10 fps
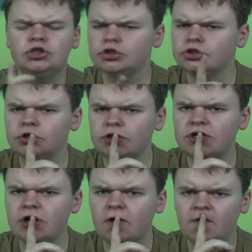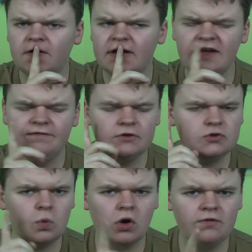Just so you know, if
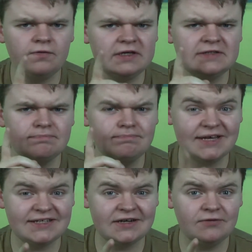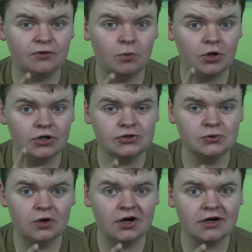there's one of these missing from where
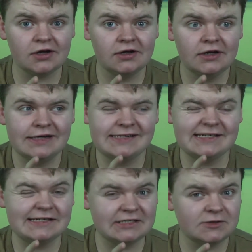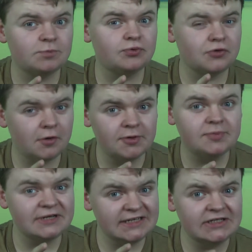you work, it's
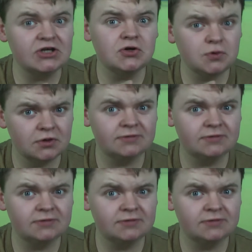probably you.